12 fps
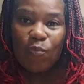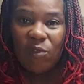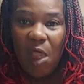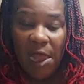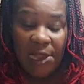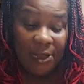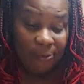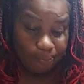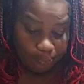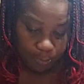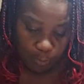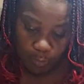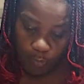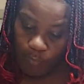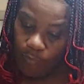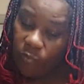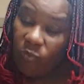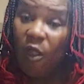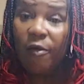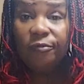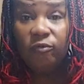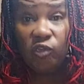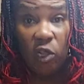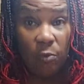And
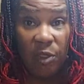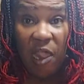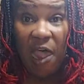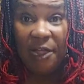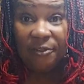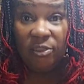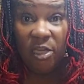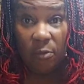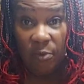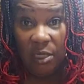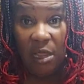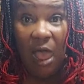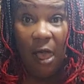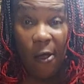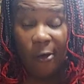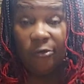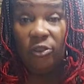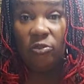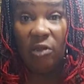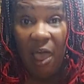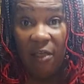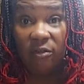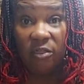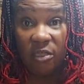tell me how you
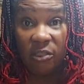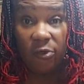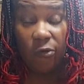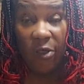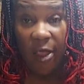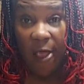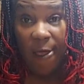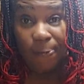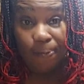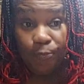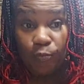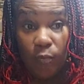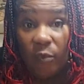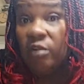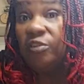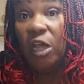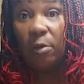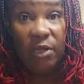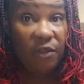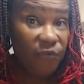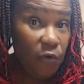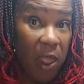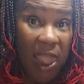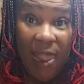like this, okay? Tell me if
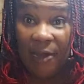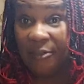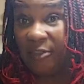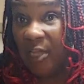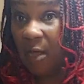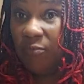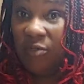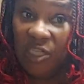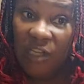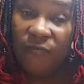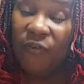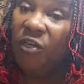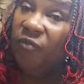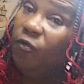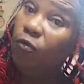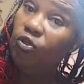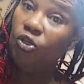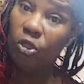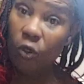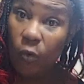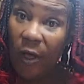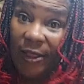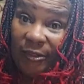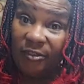you added something different, if you took
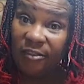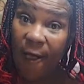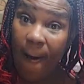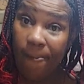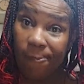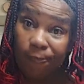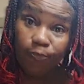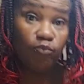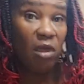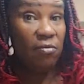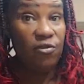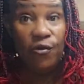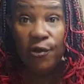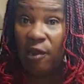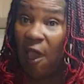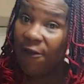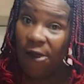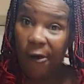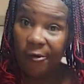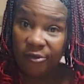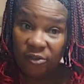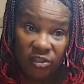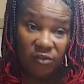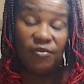away something. Maybe you didn't like all the
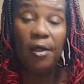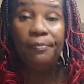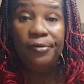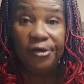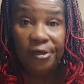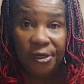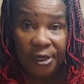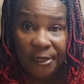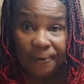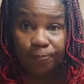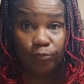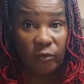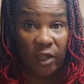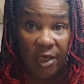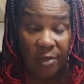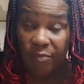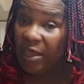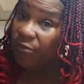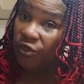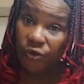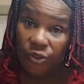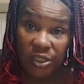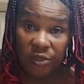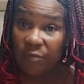stuff I put in there, okay? Maybe you
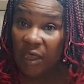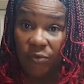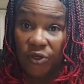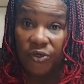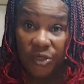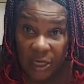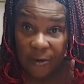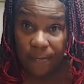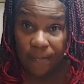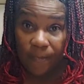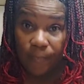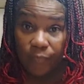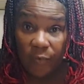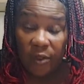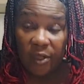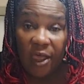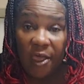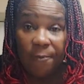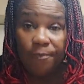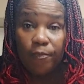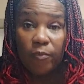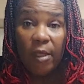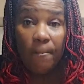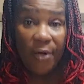did, maybe you didn't, okay?
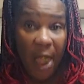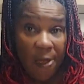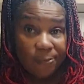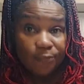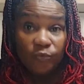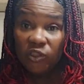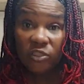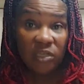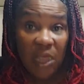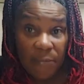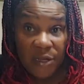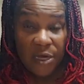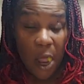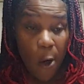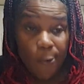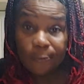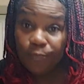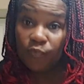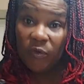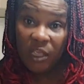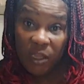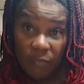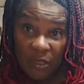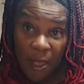But just let me know.
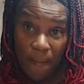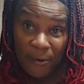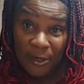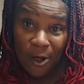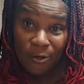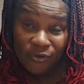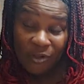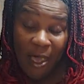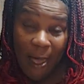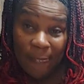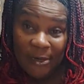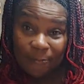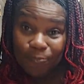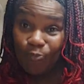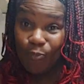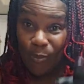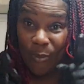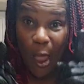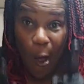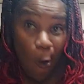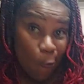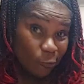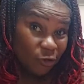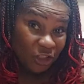Hit me up in those comments.
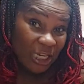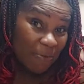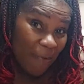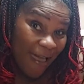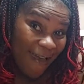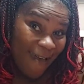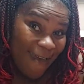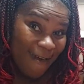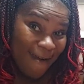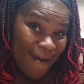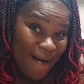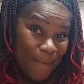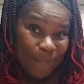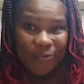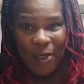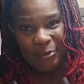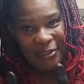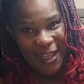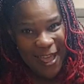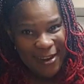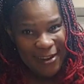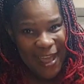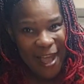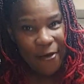Oh, she bad. I'm
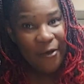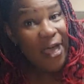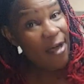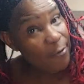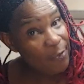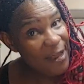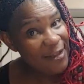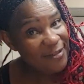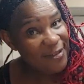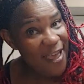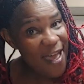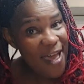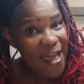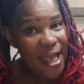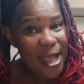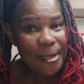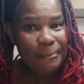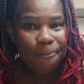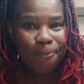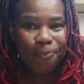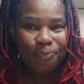signing out. Have a blessed day.